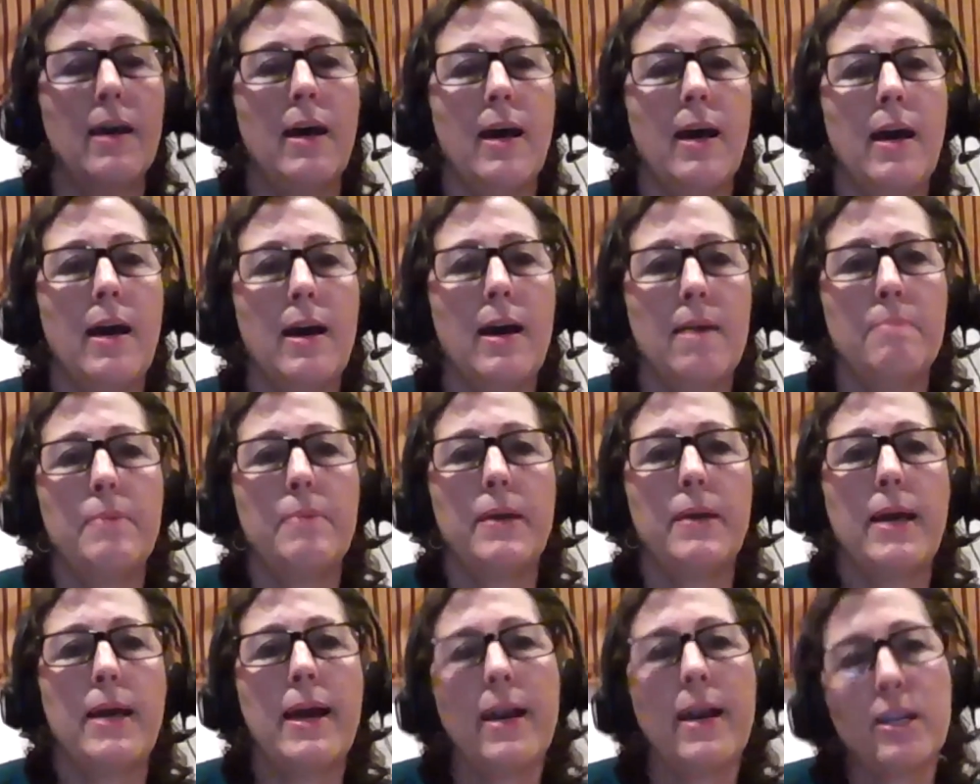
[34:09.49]

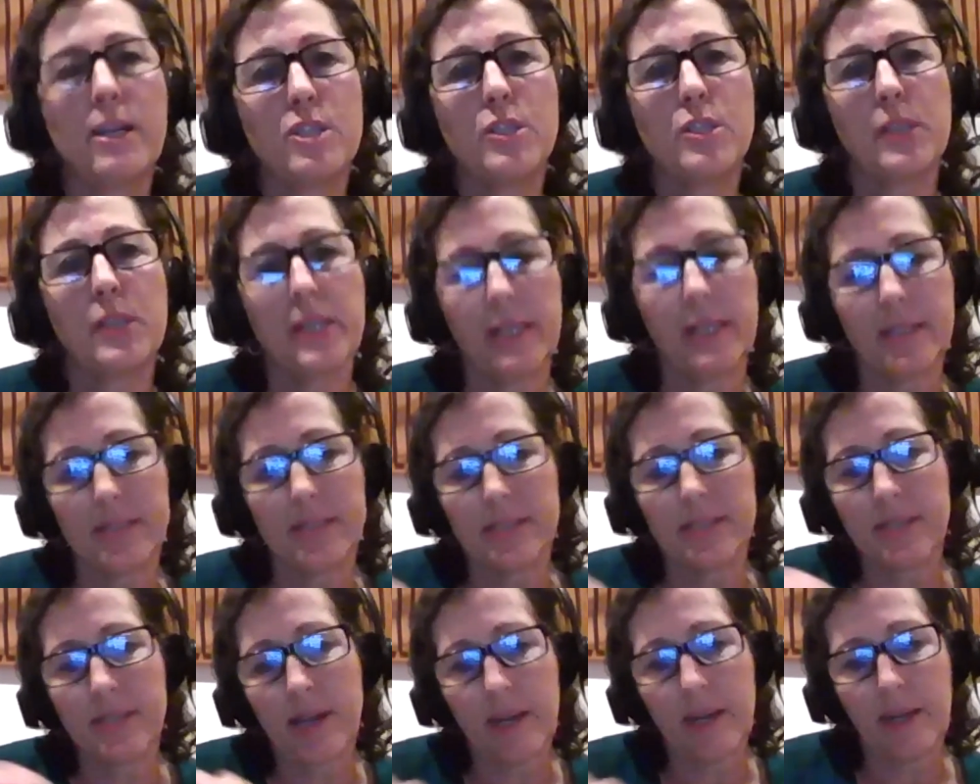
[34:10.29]
but actually
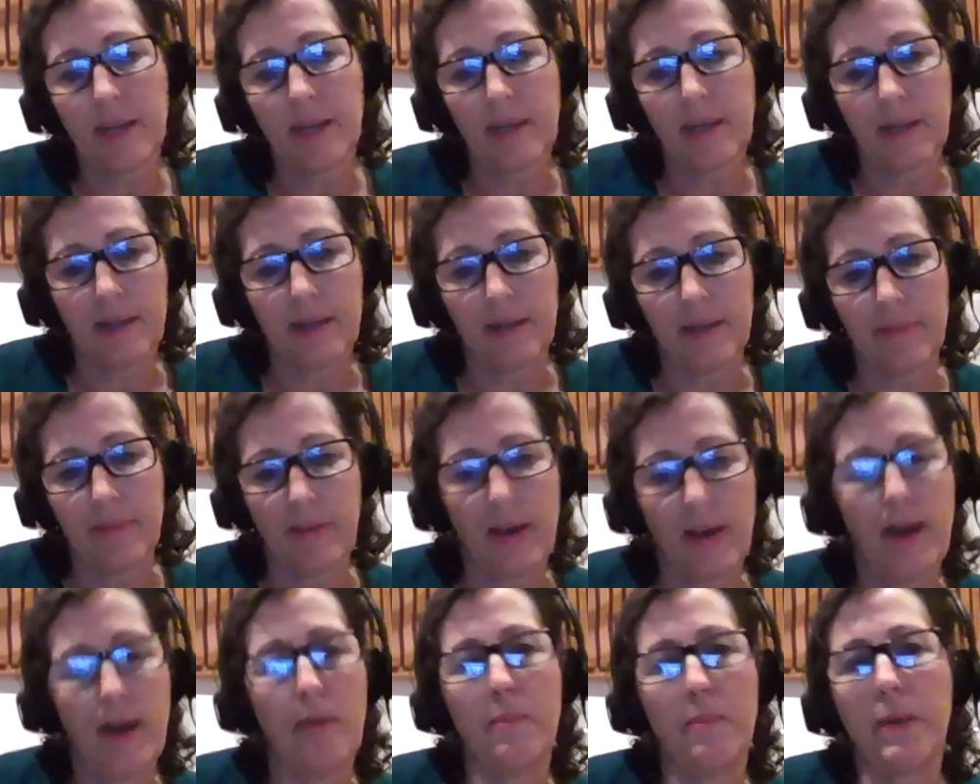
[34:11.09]
deciding kind of
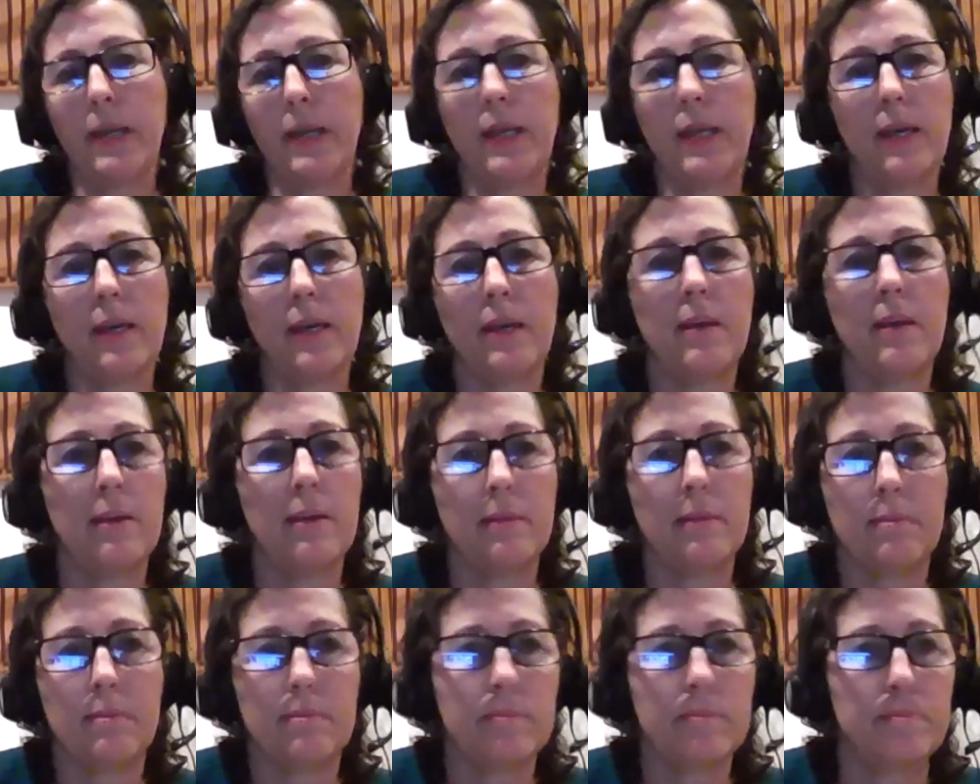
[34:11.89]
how
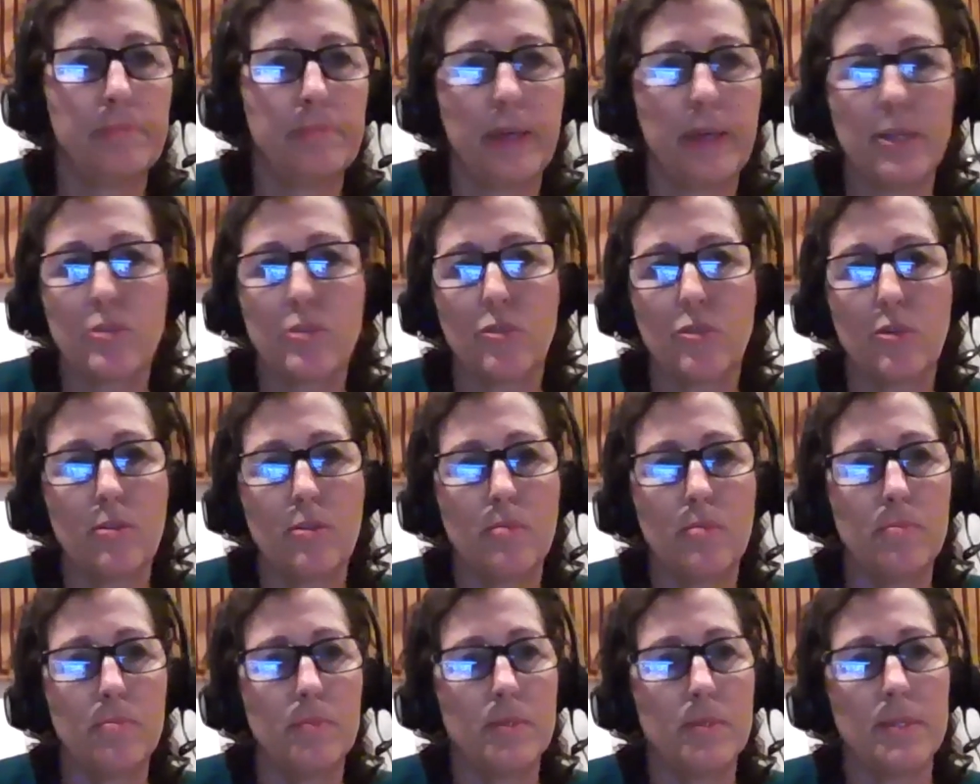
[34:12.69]
many
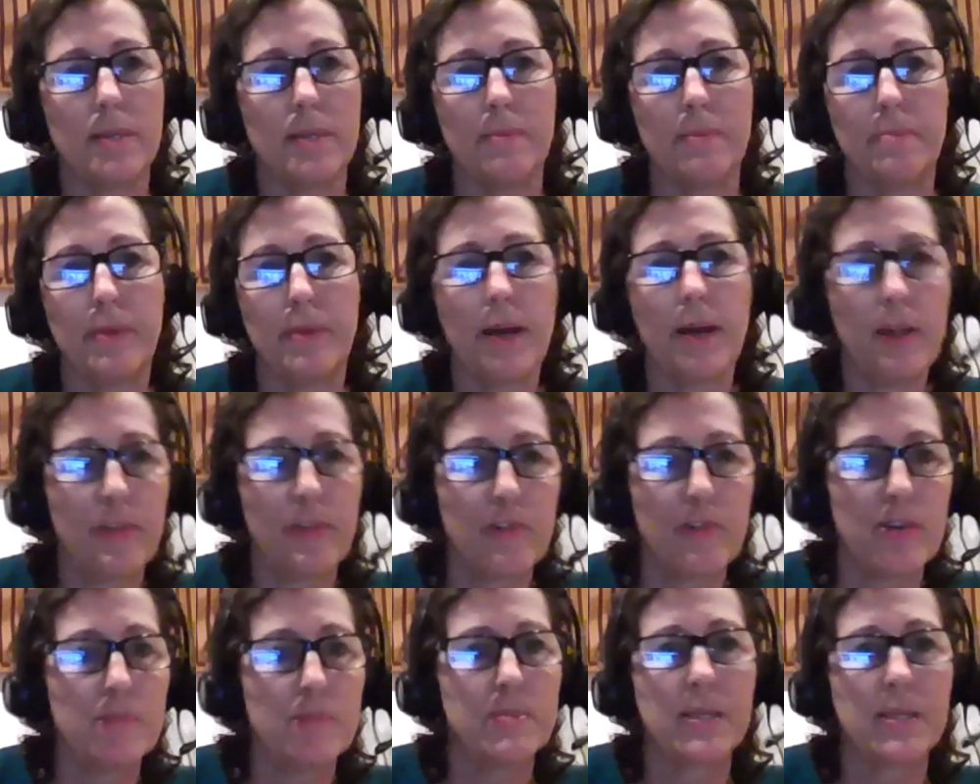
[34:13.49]
bedrooms and
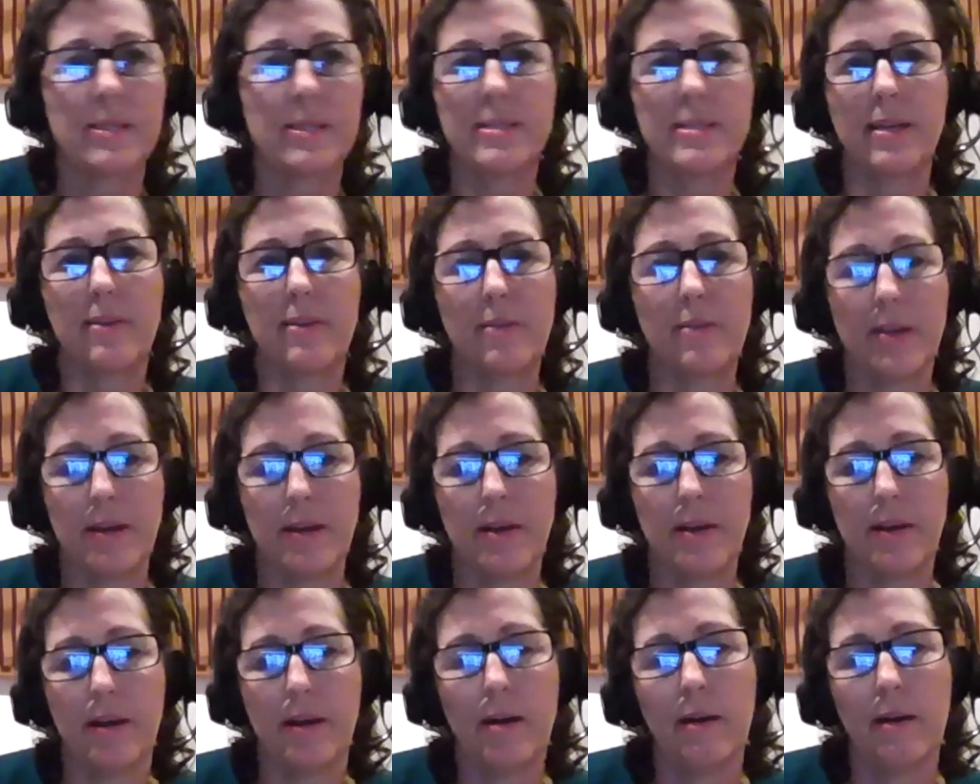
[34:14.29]
bathrooms, et
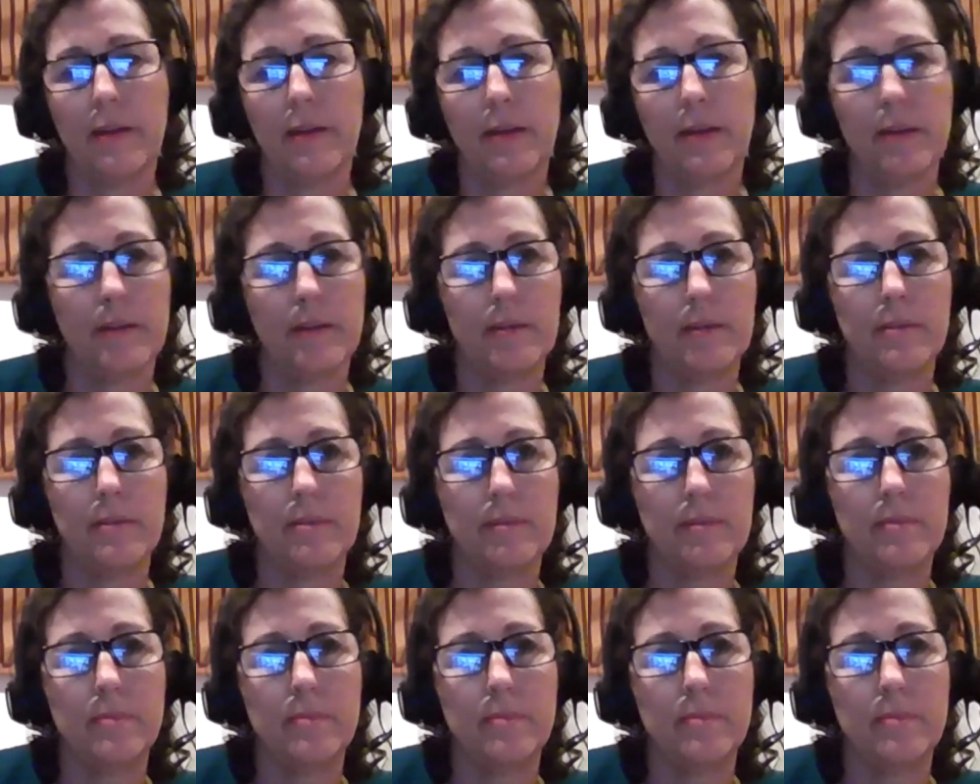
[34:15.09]
cetera, on a,